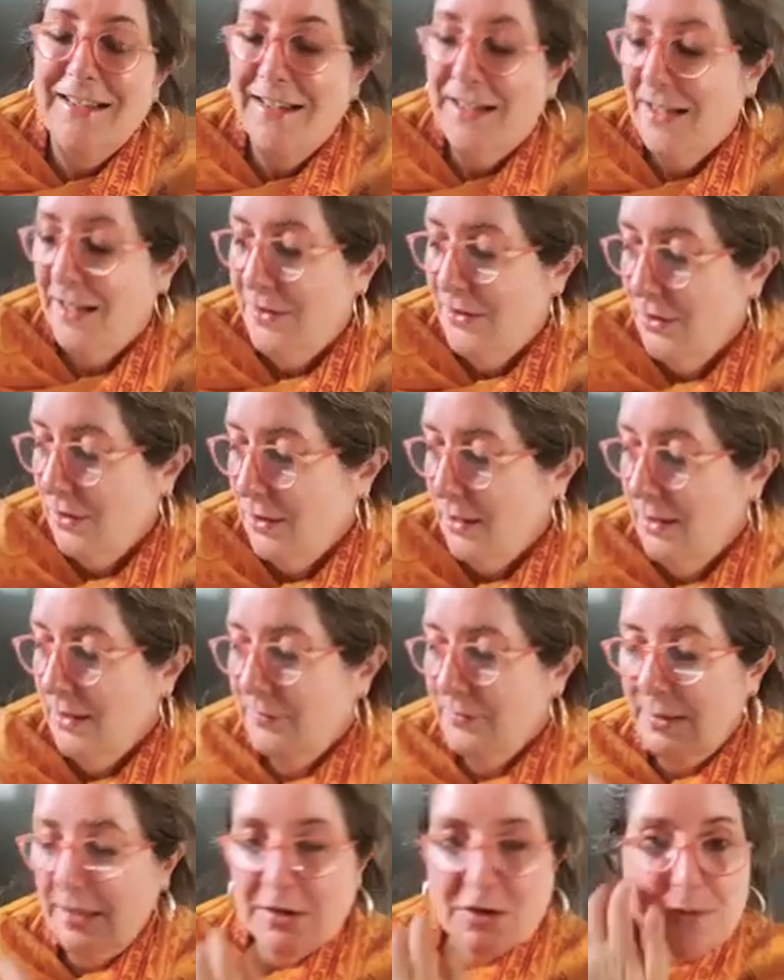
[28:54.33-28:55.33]
Yeah, no, I
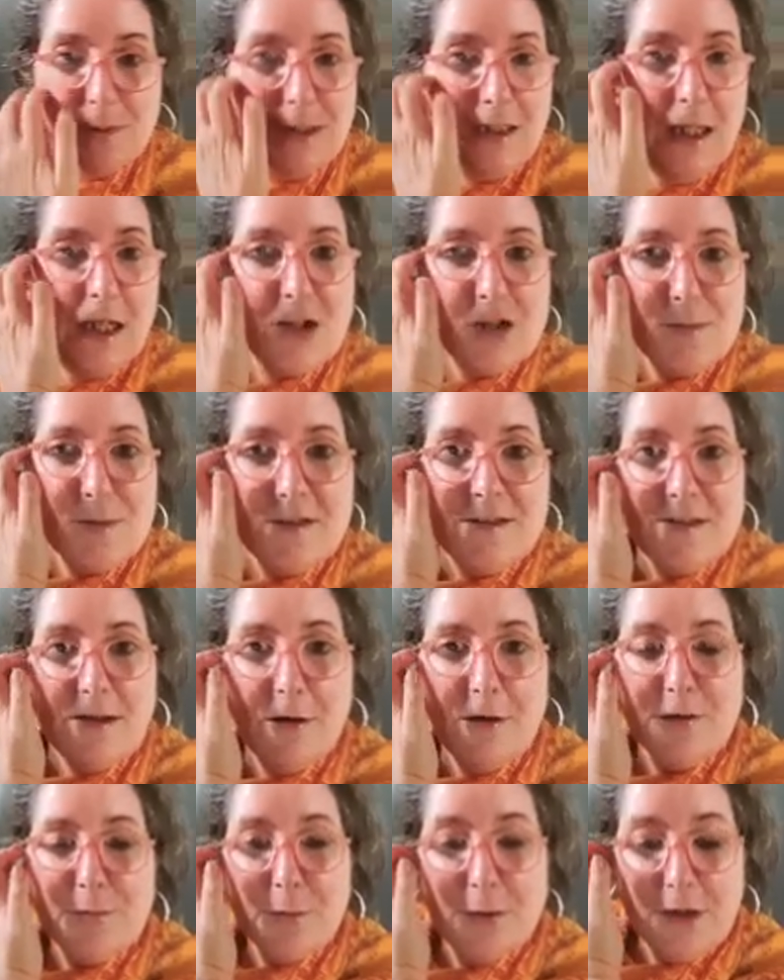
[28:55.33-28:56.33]
love Lakshmi. Lakshmi,
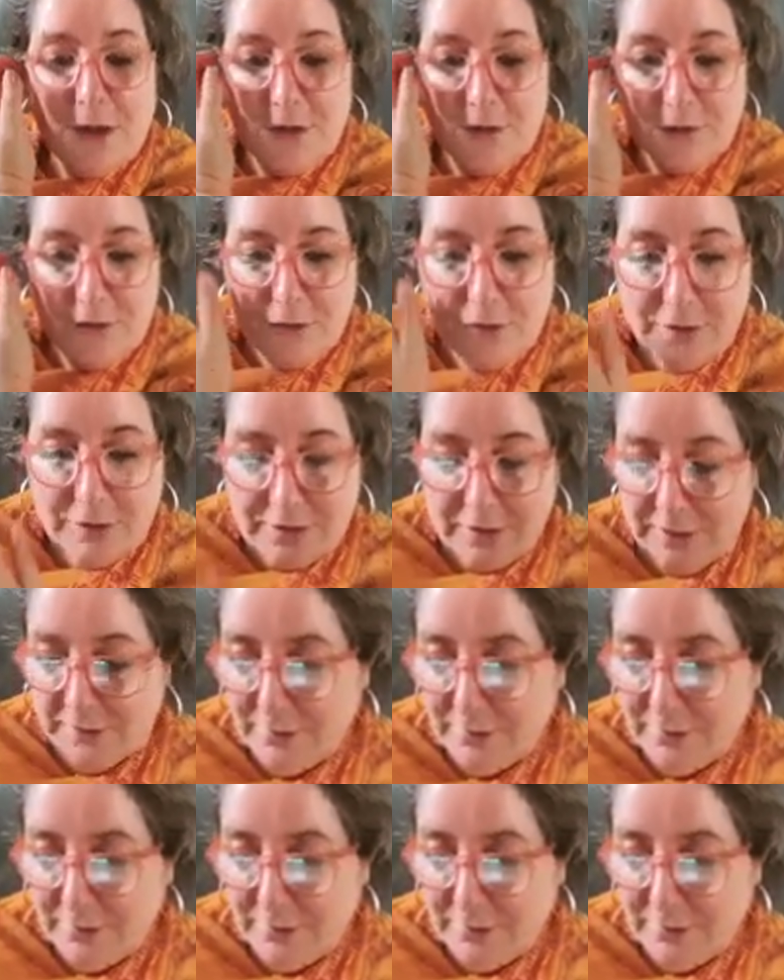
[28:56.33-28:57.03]
Saraswati and Durga.